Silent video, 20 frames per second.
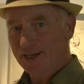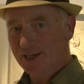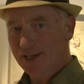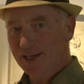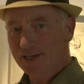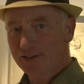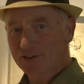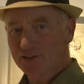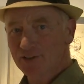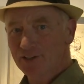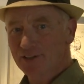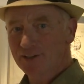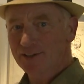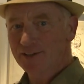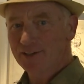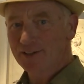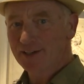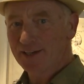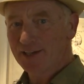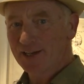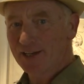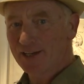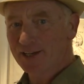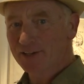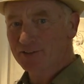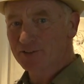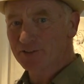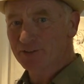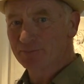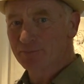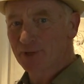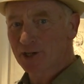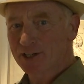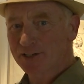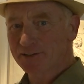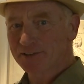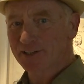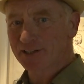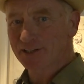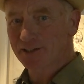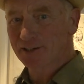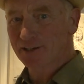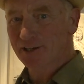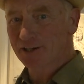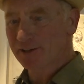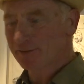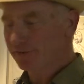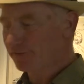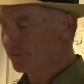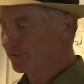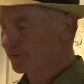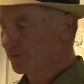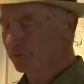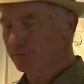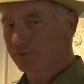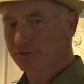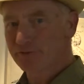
how, how, Does the Mind Get Life from